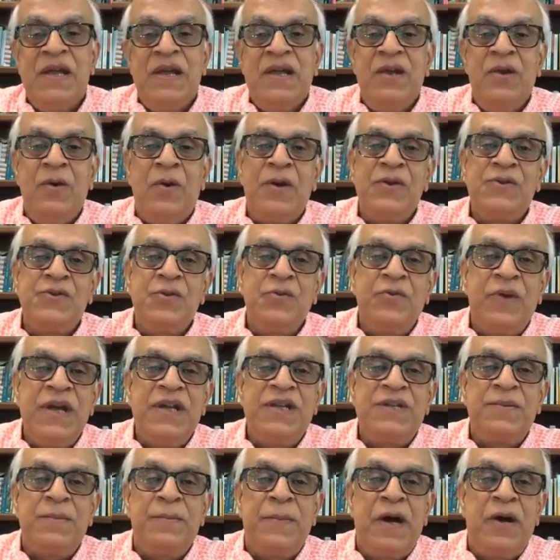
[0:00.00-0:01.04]
He also
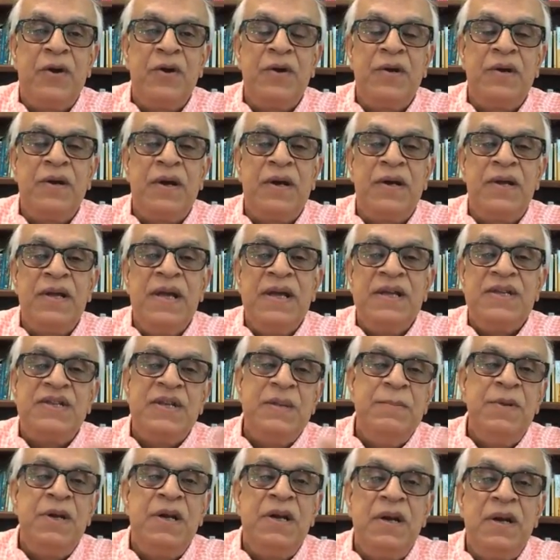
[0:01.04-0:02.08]
writes about
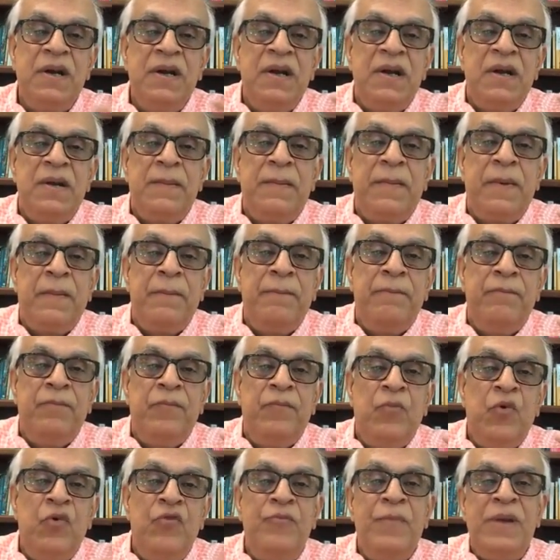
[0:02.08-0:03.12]
similar
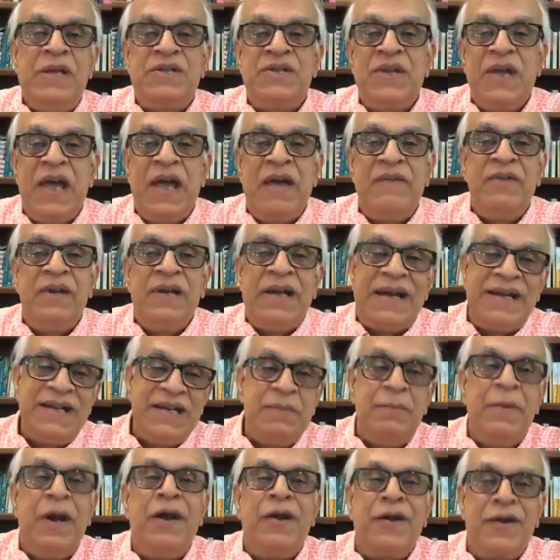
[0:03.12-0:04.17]
movements they have in Latin
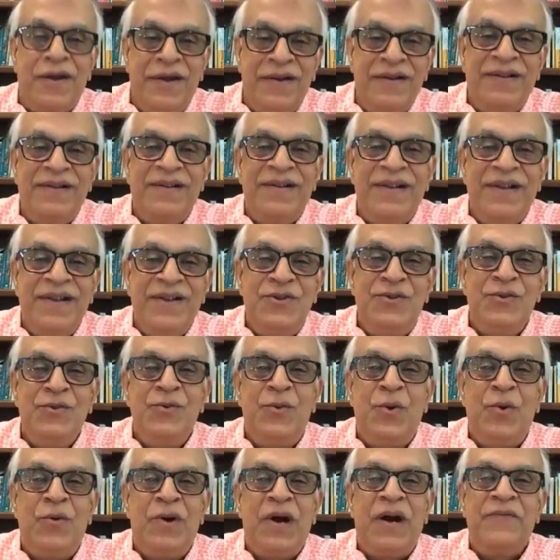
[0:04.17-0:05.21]
America
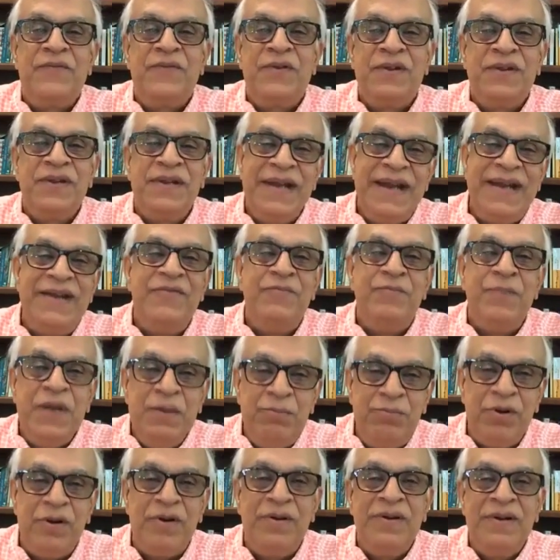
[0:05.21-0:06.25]
to go after the native
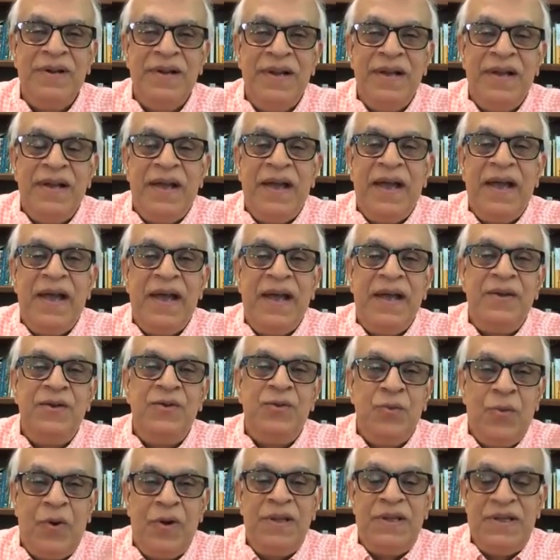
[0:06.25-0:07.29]
people and
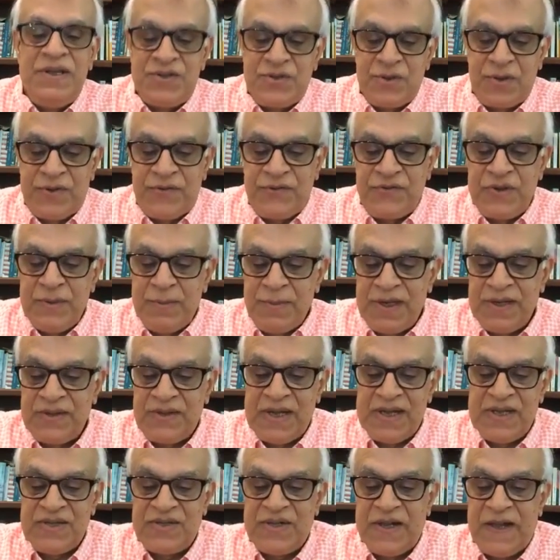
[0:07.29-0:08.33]
do all these sort of similar
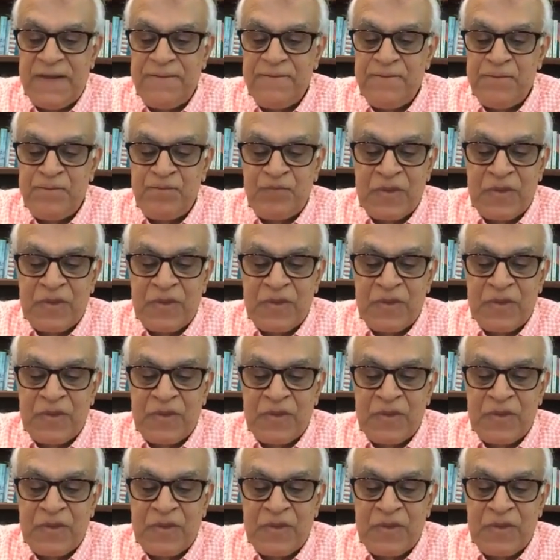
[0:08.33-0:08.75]
things there.